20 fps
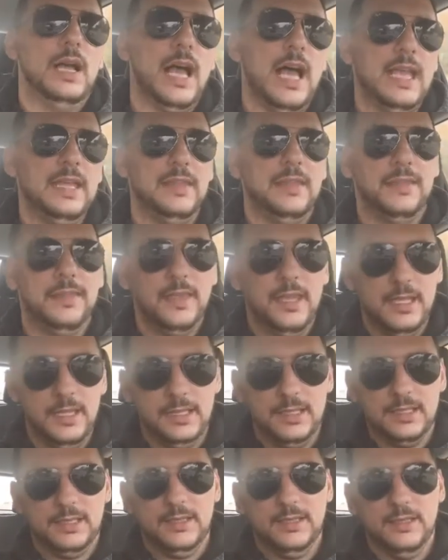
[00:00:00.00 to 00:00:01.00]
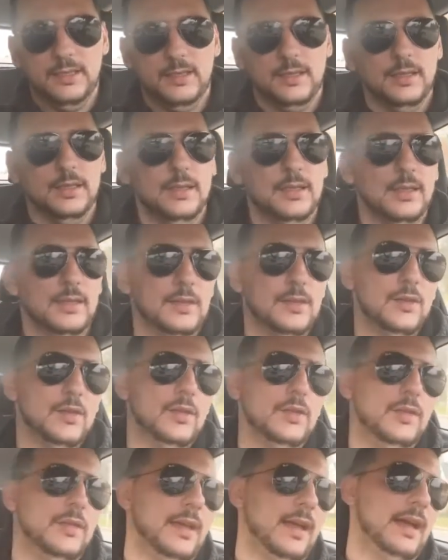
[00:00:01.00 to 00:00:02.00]
I think
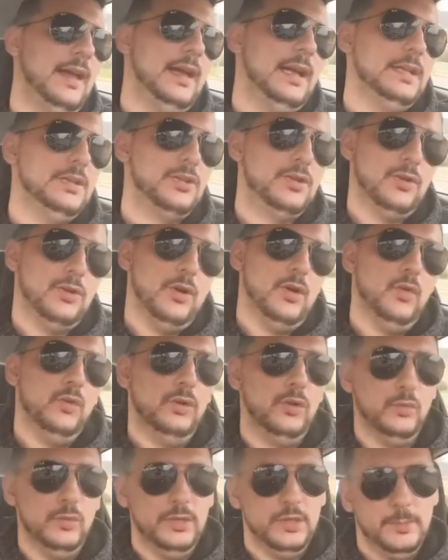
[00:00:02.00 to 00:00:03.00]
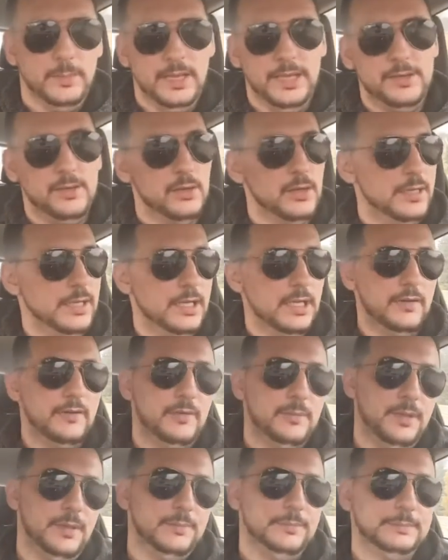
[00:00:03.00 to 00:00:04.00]
that Trudeau will win a minority
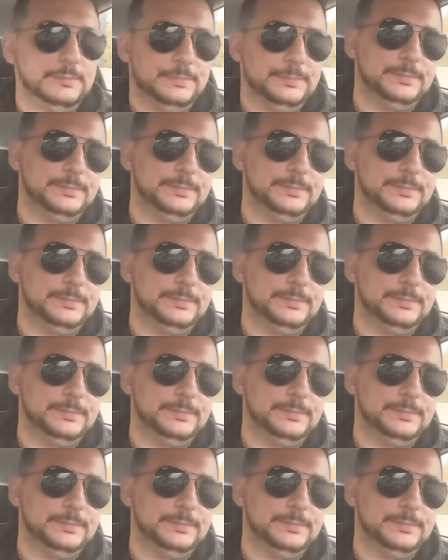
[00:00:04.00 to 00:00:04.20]
government,